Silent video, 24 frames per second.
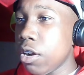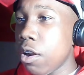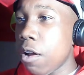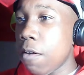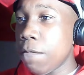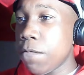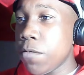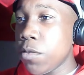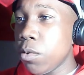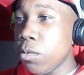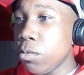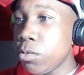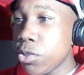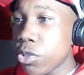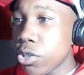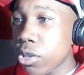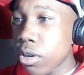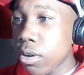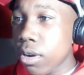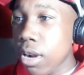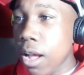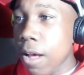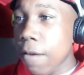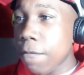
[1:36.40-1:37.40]

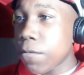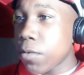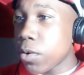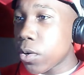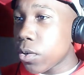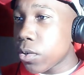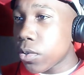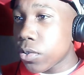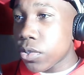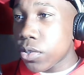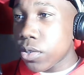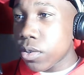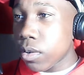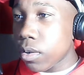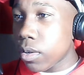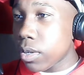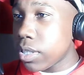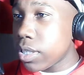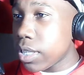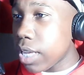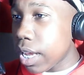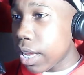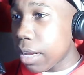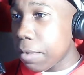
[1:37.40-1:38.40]
future first or
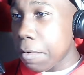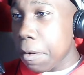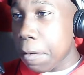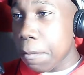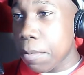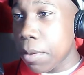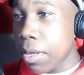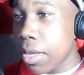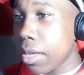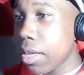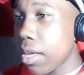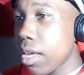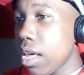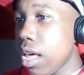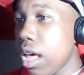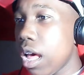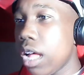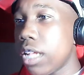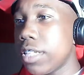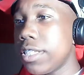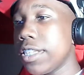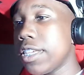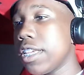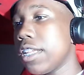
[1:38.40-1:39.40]
second round pick
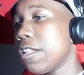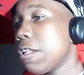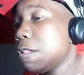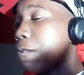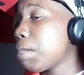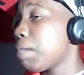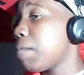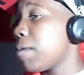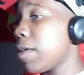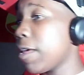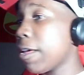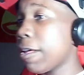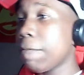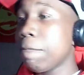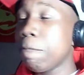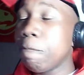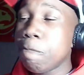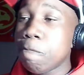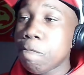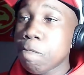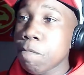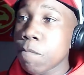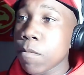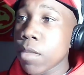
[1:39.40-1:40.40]
to get another pick
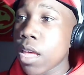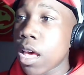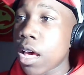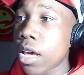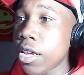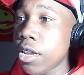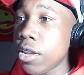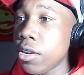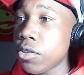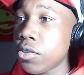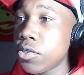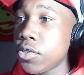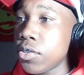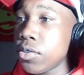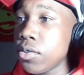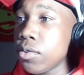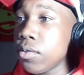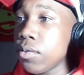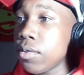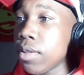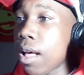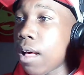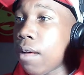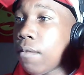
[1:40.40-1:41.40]
here
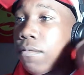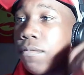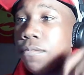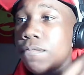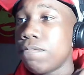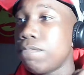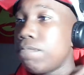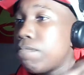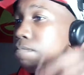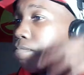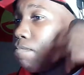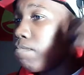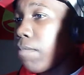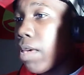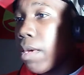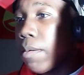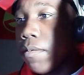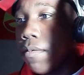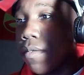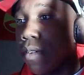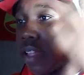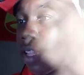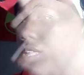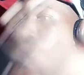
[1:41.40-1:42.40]
soon. Maybe
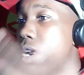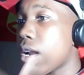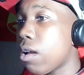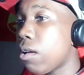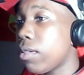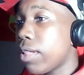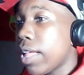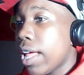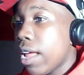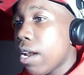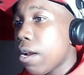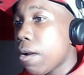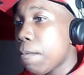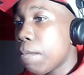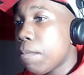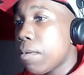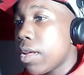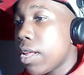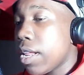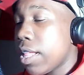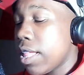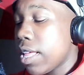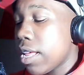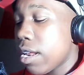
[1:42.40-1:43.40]
find that out later,
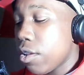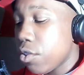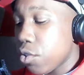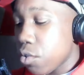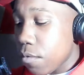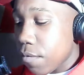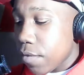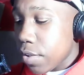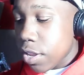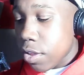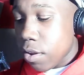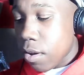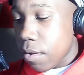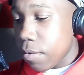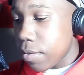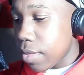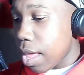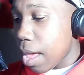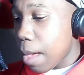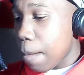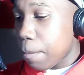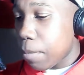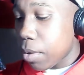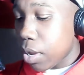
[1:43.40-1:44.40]
and then I'll do a video on
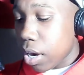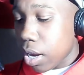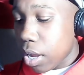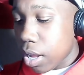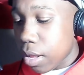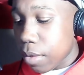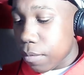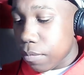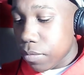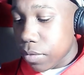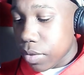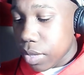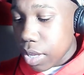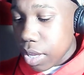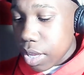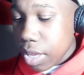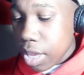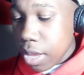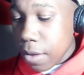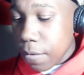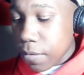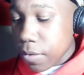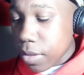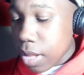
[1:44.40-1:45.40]
that. But
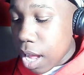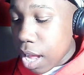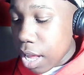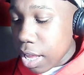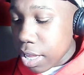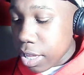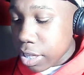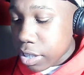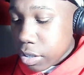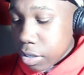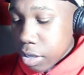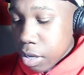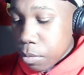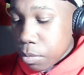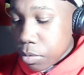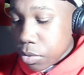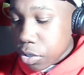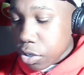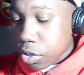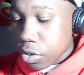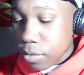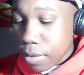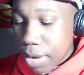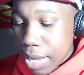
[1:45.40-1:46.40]
if not, it was a
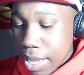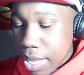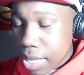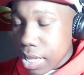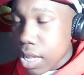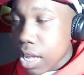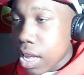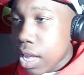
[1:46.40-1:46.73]
great